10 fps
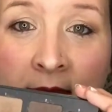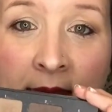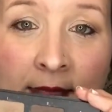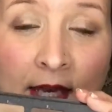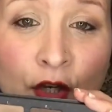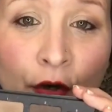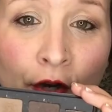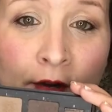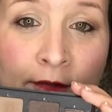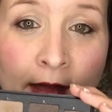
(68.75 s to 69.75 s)
And then you're
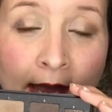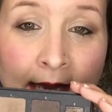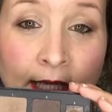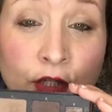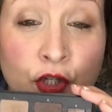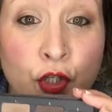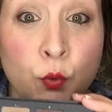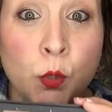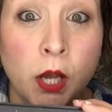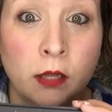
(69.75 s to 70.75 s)
going to find
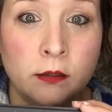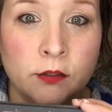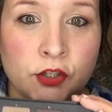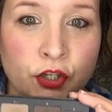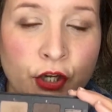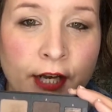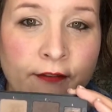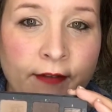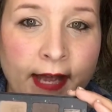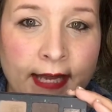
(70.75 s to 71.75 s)
two colors. You're going to
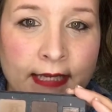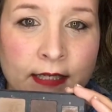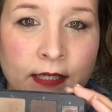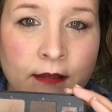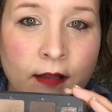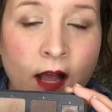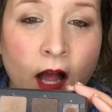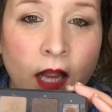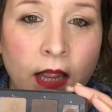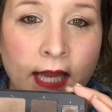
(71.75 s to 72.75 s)
find
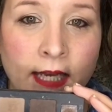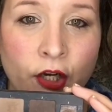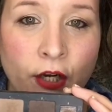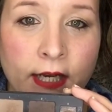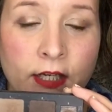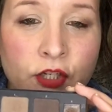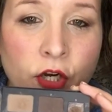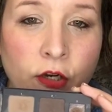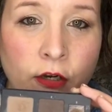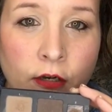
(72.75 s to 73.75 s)
a lighter and a
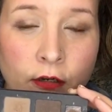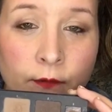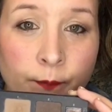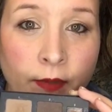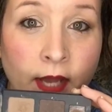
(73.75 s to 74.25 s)
darker.